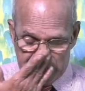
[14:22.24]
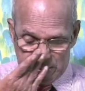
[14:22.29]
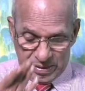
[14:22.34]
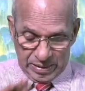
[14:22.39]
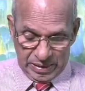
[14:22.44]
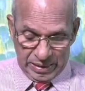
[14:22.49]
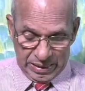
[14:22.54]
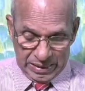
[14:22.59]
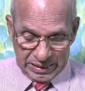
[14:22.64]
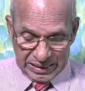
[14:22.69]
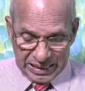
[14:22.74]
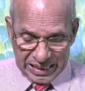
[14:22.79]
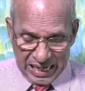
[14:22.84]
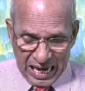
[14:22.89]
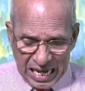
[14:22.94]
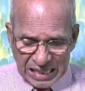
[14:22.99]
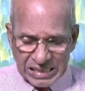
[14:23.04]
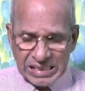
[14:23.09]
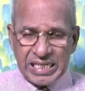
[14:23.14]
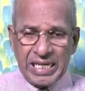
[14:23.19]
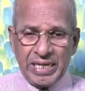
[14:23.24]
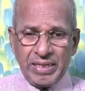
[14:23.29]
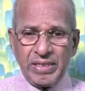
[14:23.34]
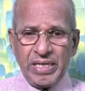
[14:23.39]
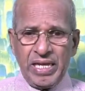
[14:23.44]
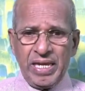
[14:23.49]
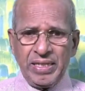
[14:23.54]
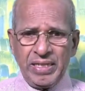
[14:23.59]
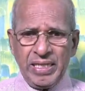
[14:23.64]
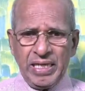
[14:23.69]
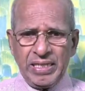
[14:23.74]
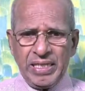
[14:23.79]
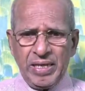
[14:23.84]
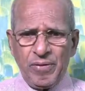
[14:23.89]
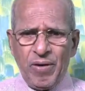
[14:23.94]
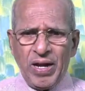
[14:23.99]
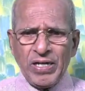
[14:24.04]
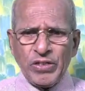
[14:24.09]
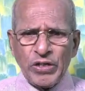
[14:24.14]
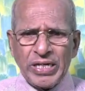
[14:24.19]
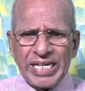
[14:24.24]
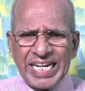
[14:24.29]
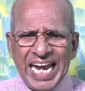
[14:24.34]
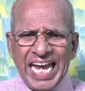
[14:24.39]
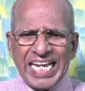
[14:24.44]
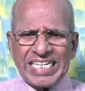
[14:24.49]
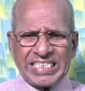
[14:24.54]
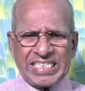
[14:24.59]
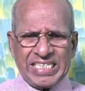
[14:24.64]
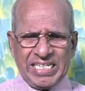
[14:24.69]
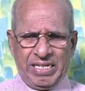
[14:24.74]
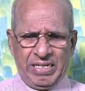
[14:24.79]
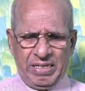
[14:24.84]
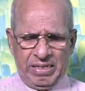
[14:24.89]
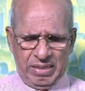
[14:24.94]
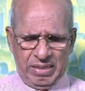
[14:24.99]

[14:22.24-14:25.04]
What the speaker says: They're asking, they want to get.